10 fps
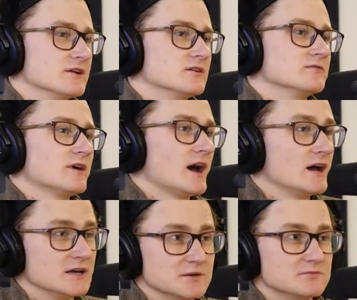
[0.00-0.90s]
I don't.
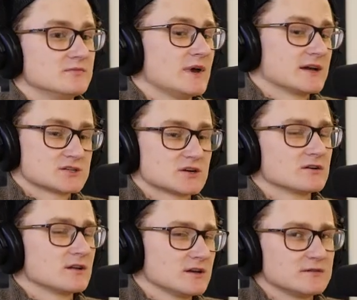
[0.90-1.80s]
I
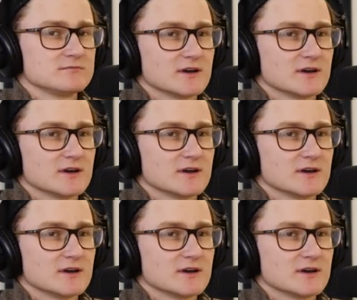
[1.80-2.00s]
externally.